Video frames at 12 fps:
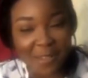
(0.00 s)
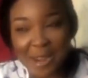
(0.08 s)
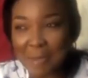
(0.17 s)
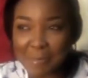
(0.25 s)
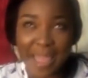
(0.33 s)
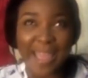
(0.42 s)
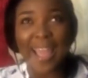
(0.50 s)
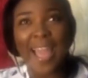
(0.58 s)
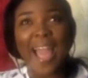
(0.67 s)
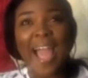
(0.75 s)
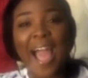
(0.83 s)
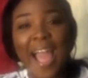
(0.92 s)

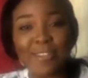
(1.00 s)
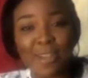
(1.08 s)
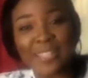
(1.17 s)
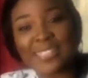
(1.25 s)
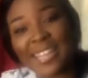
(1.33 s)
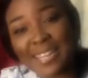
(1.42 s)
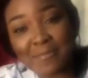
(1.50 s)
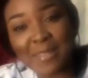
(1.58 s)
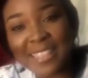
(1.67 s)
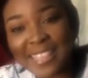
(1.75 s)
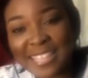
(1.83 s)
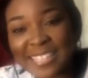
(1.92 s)

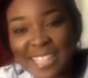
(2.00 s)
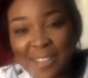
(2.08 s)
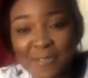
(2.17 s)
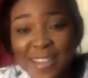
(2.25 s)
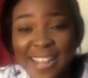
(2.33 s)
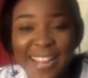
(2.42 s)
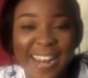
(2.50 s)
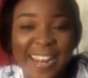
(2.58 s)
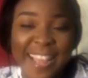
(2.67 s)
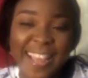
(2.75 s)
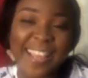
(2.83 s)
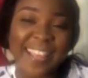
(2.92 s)
you're telling me this even
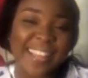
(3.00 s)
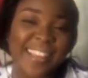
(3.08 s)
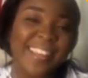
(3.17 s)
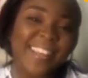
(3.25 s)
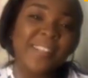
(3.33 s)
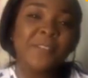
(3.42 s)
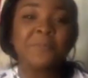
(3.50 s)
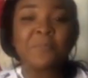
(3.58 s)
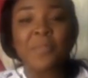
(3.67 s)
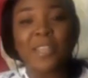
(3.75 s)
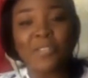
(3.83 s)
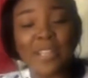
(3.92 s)
in person. I mean,
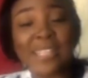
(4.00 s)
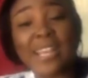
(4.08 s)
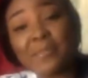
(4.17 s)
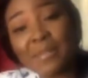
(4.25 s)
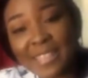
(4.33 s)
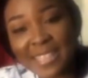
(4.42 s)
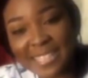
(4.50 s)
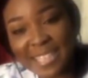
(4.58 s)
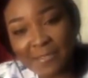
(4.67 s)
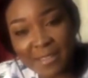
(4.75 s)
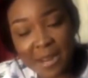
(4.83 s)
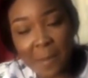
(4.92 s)
it's like, yes, that's our
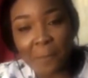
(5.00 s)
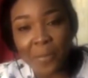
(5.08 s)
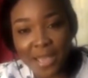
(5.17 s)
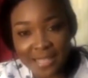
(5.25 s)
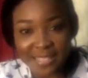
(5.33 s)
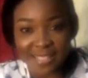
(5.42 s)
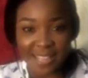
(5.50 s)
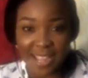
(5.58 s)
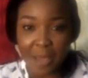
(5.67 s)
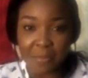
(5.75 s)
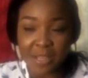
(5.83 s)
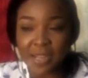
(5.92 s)
favorite scene.
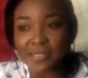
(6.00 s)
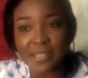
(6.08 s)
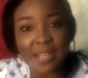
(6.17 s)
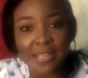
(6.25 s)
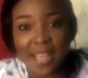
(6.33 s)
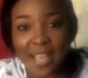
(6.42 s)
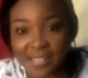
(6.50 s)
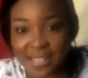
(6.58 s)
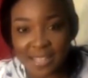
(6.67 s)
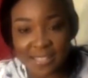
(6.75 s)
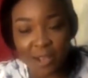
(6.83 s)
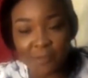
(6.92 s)
the look, they
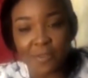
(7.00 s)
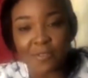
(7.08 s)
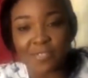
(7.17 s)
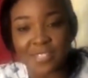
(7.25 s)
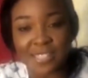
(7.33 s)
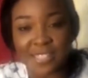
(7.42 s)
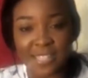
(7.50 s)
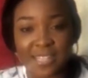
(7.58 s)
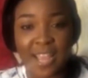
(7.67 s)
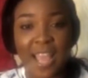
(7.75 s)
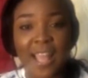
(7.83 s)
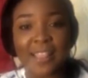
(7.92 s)
said the whole look on
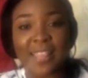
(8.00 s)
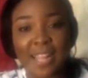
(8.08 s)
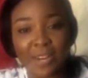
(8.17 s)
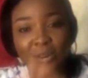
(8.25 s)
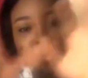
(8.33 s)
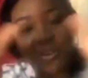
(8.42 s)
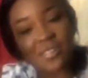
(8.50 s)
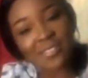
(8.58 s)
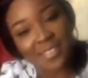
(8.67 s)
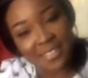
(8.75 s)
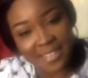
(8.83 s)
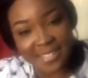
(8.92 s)
my face,
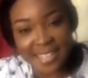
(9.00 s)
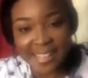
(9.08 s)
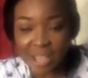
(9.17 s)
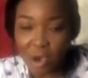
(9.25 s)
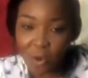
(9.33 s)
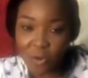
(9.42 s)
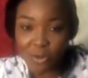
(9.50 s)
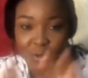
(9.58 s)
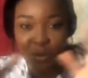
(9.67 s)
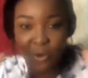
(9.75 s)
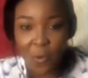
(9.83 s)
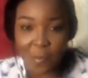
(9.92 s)
how
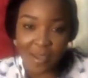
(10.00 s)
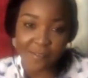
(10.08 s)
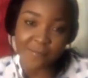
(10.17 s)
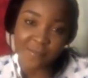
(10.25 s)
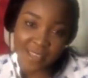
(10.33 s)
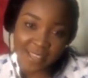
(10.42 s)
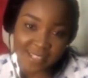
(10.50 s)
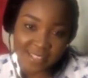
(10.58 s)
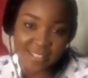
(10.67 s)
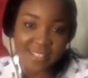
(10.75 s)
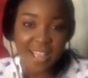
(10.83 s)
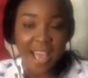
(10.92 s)
I reacted
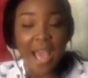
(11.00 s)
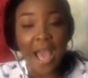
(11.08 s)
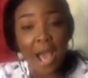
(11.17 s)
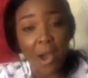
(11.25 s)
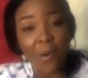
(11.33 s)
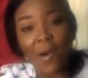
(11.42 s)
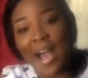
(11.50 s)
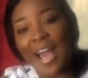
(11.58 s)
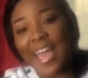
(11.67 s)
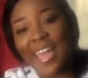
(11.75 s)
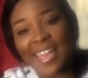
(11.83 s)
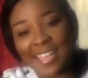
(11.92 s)
to him
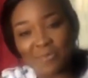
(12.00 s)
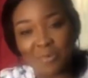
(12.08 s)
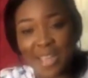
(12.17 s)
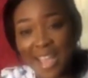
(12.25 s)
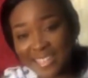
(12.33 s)
dumping me was